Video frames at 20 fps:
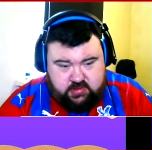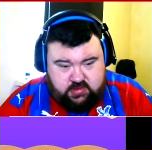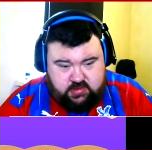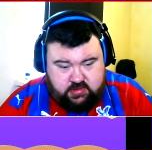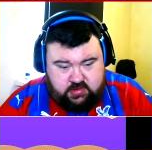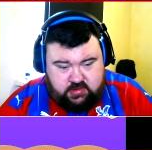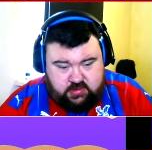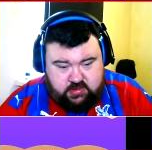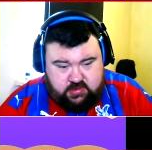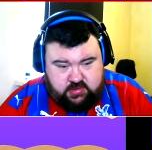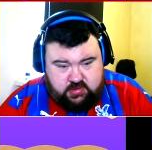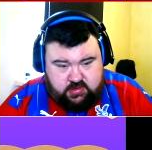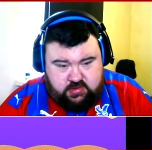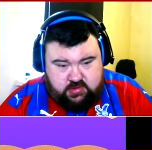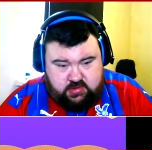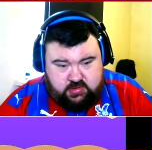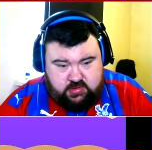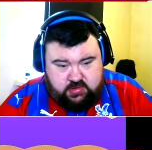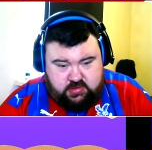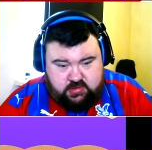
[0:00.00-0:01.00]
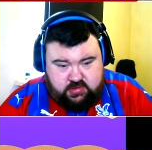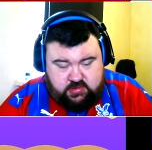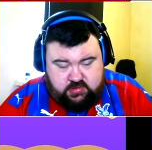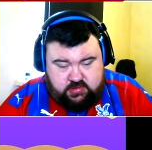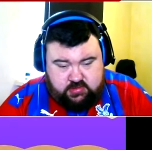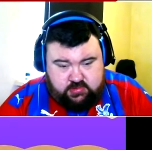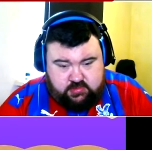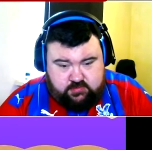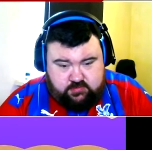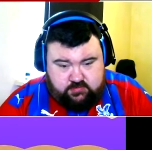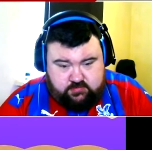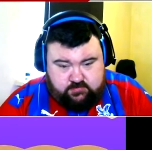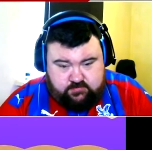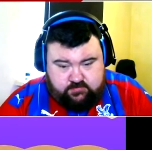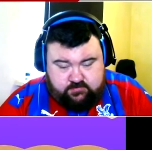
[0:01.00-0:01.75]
Nobody speaks.